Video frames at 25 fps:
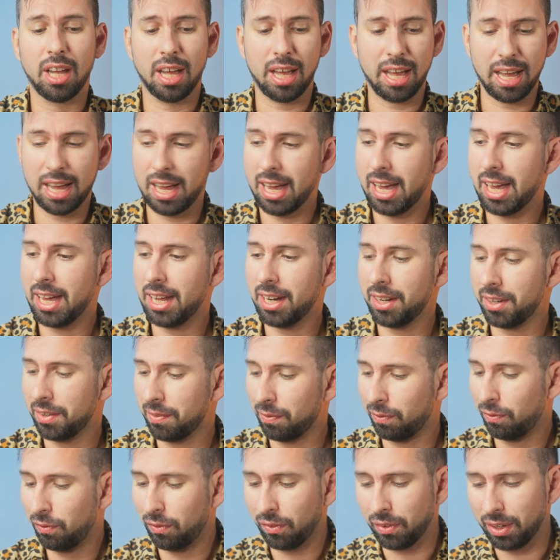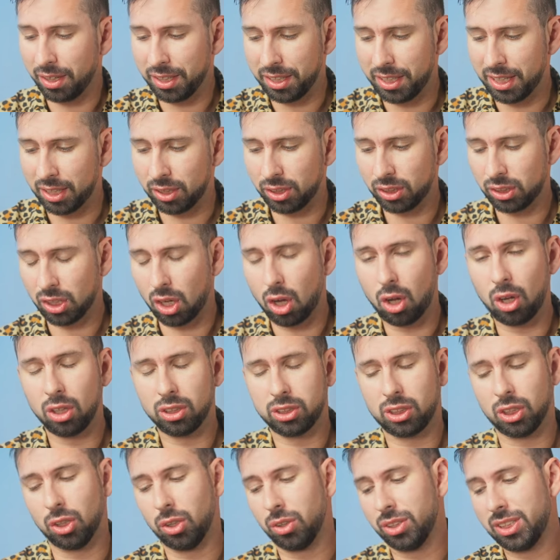and there's
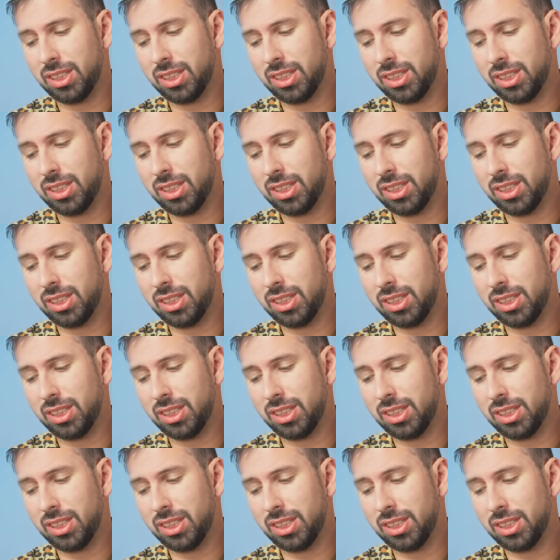also a